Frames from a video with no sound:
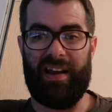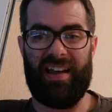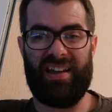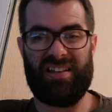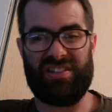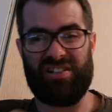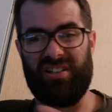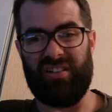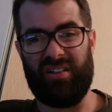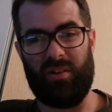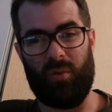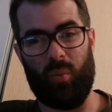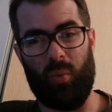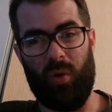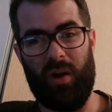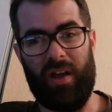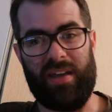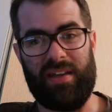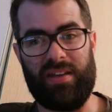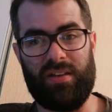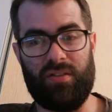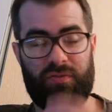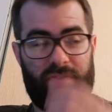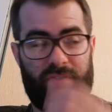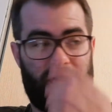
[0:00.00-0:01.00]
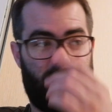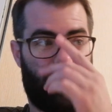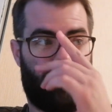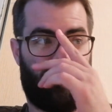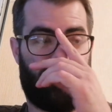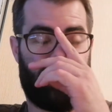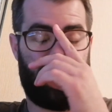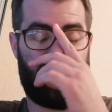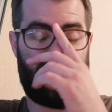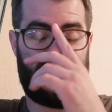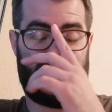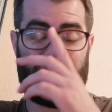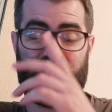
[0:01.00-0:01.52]
and actually in a way, for the
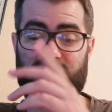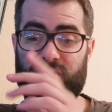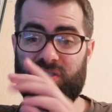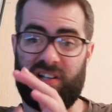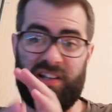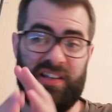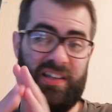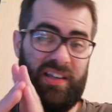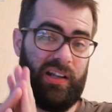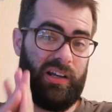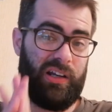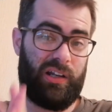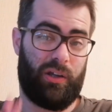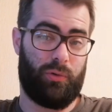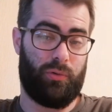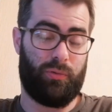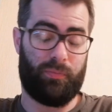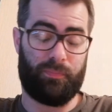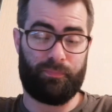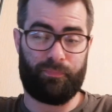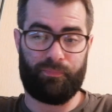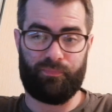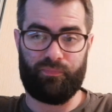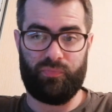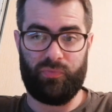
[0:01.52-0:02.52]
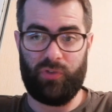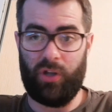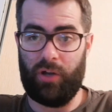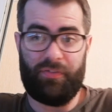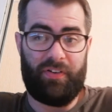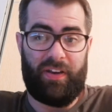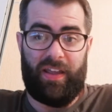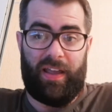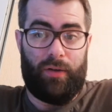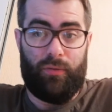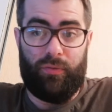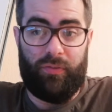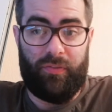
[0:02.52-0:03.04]
Predictions League alone, not
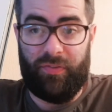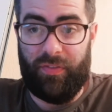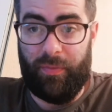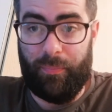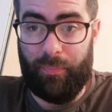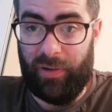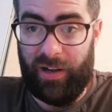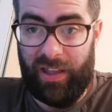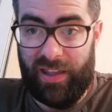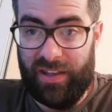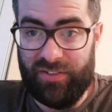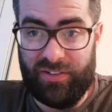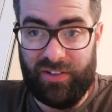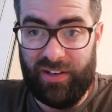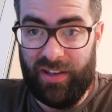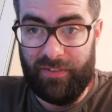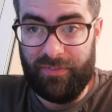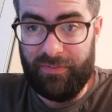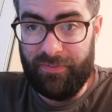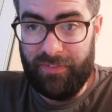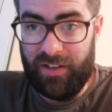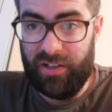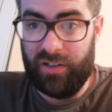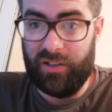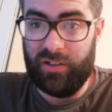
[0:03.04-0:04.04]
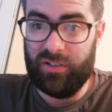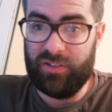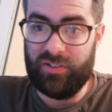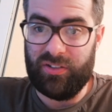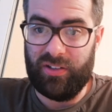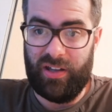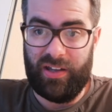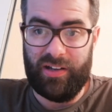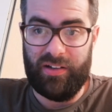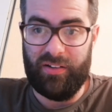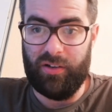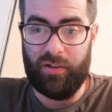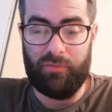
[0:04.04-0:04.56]
for the health of the players and their fitness
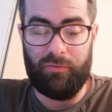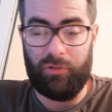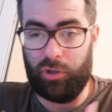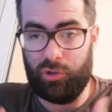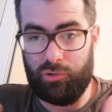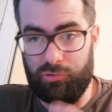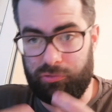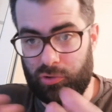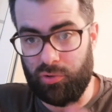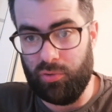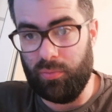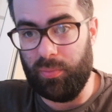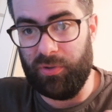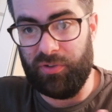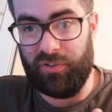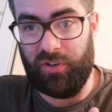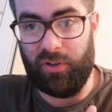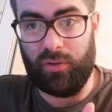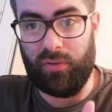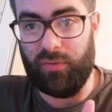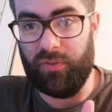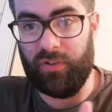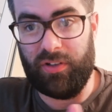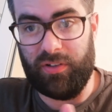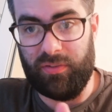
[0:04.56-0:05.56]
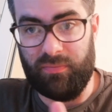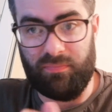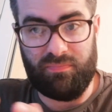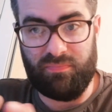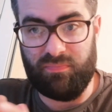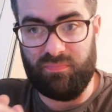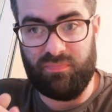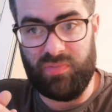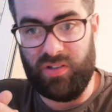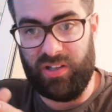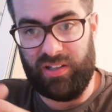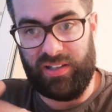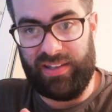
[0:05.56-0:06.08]
and the recruitment over
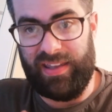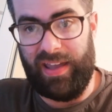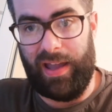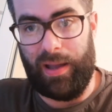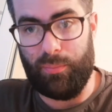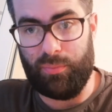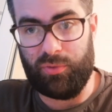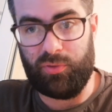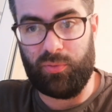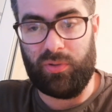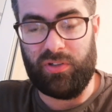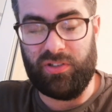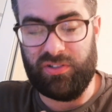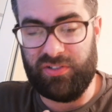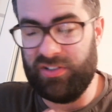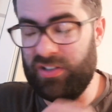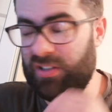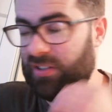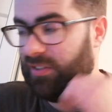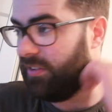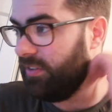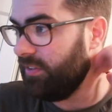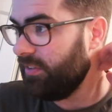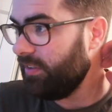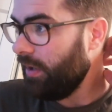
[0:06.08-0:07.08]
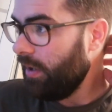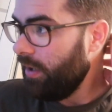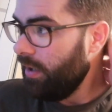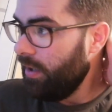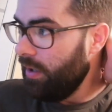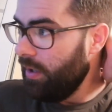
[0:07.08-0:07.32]
the gap between seasons,